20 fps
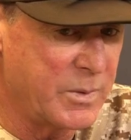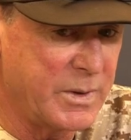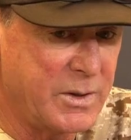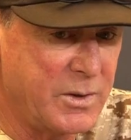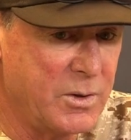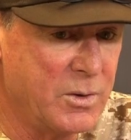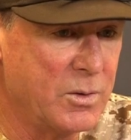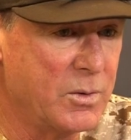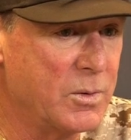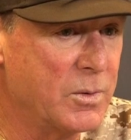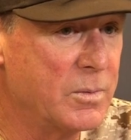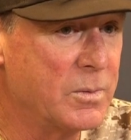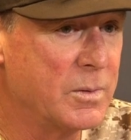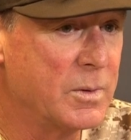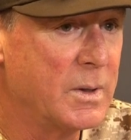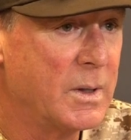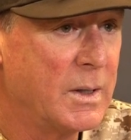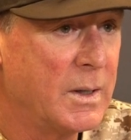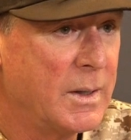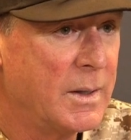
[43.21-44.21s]
we do,
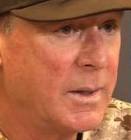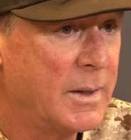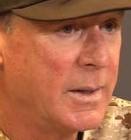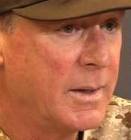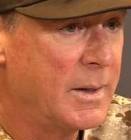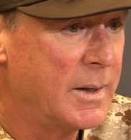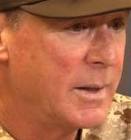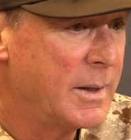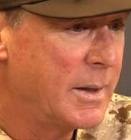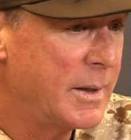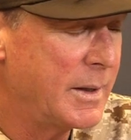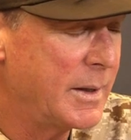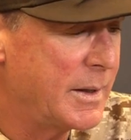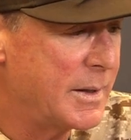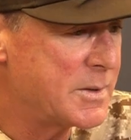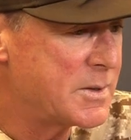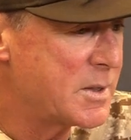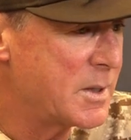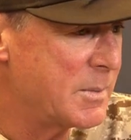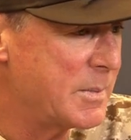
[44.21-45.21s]

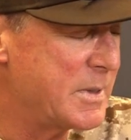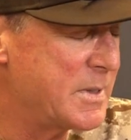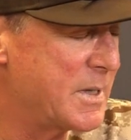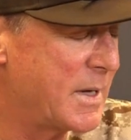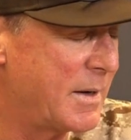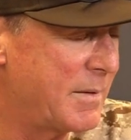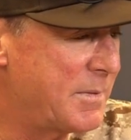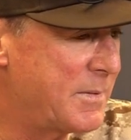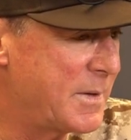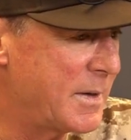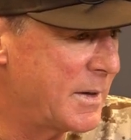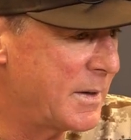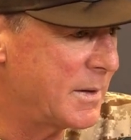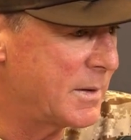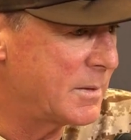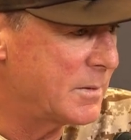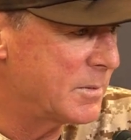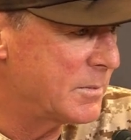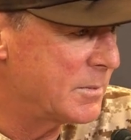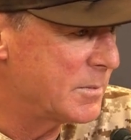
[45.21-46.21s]
it's going to be tough
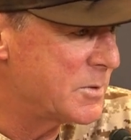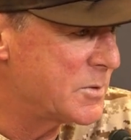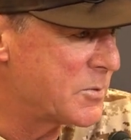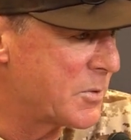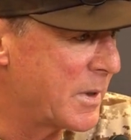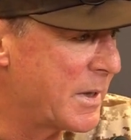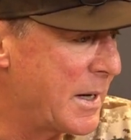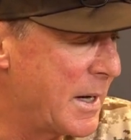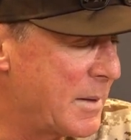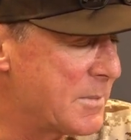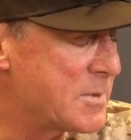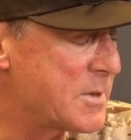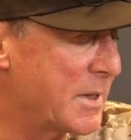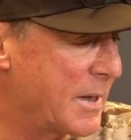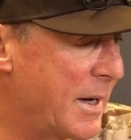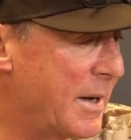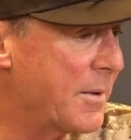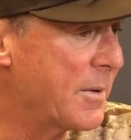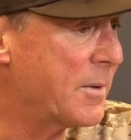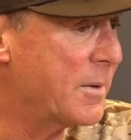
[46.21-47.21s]
to string games
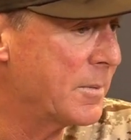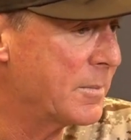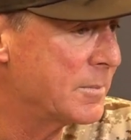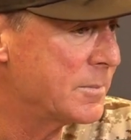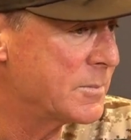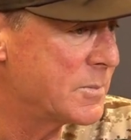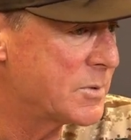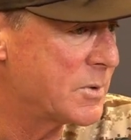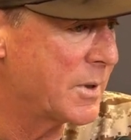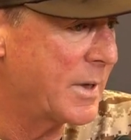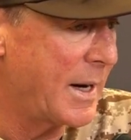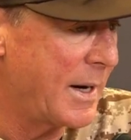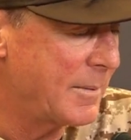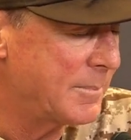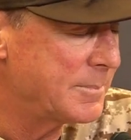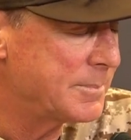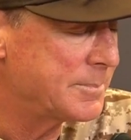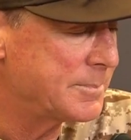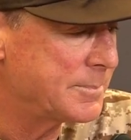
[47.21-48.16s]
together. So yeah,